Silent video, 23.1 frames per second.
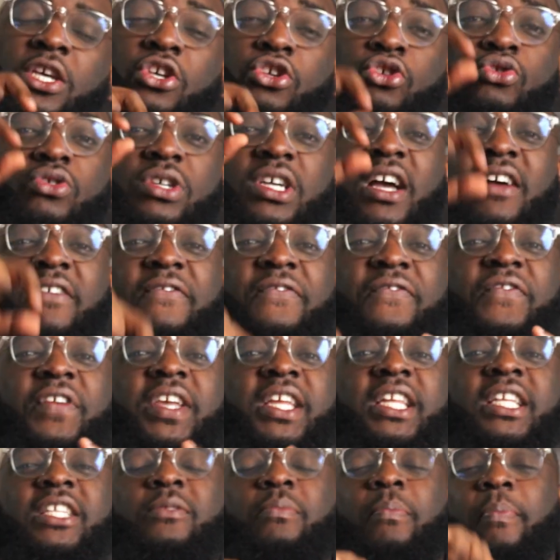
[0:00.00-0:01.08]
you can feed
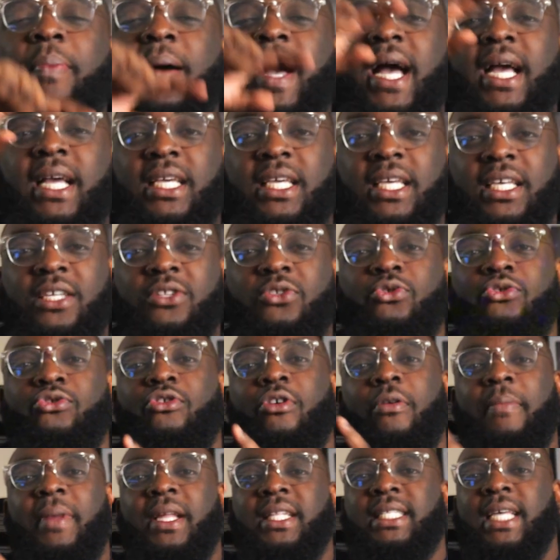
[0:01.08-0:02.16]
it back into your
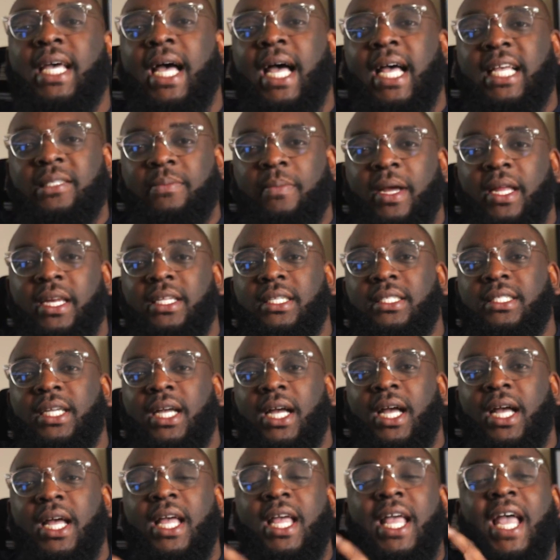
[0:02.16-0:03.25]
Meta Ads Manager
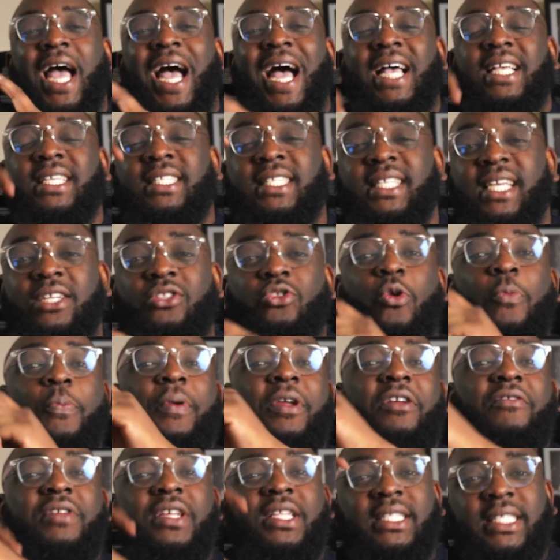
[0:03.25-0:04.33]
and set up a
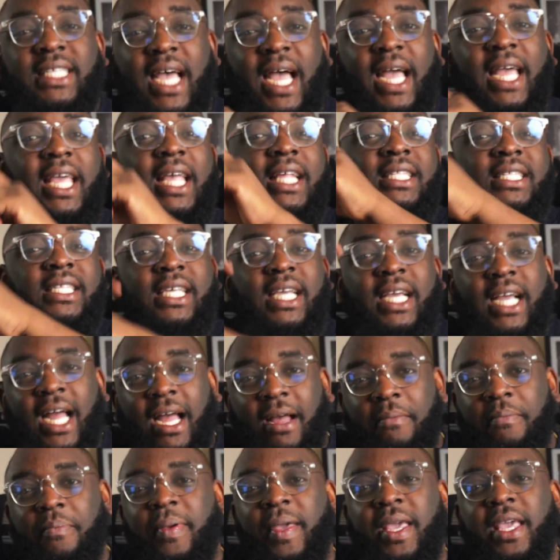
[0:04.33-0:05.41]
retargeting
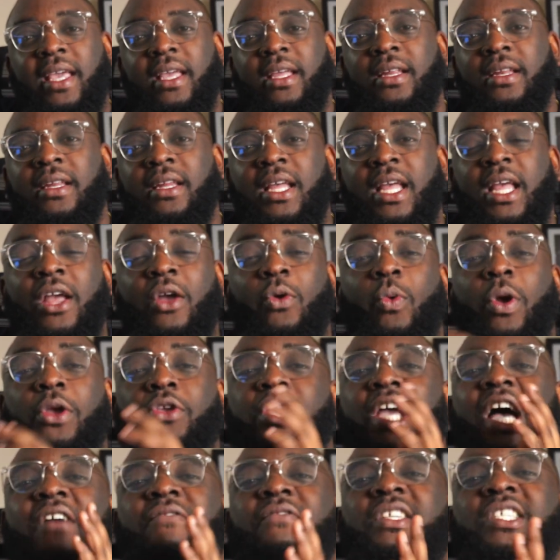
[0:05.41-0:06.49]
campaign where you
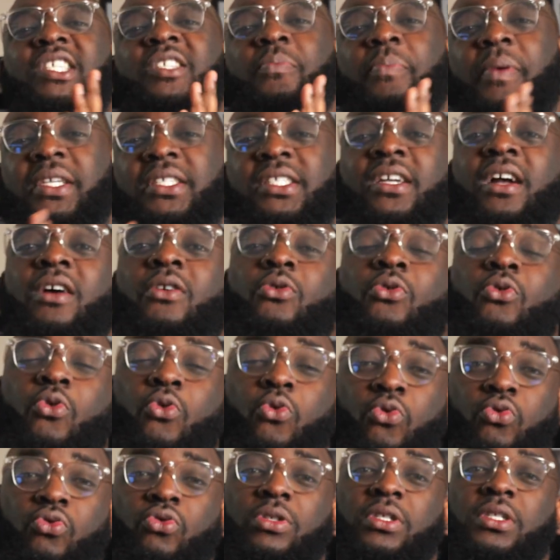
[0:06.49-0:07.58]
have a special
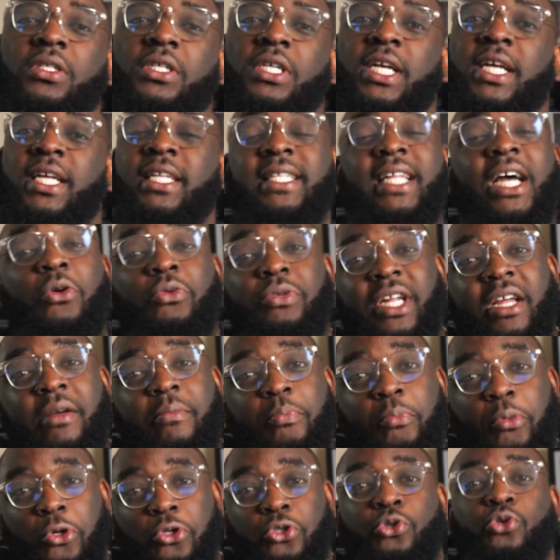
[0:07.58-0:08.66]
code that will then
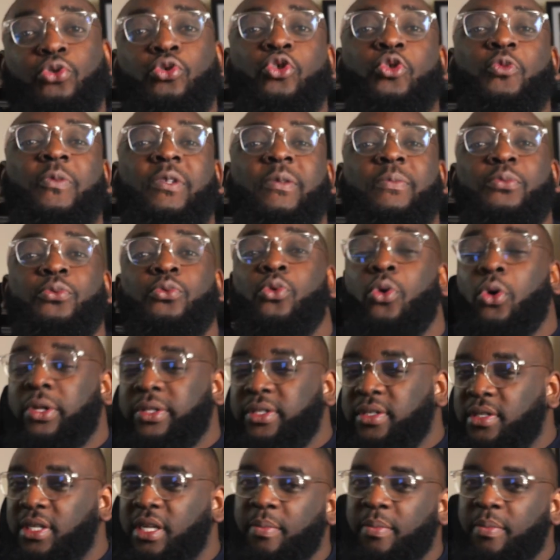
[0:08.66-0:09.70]
pursue those people until they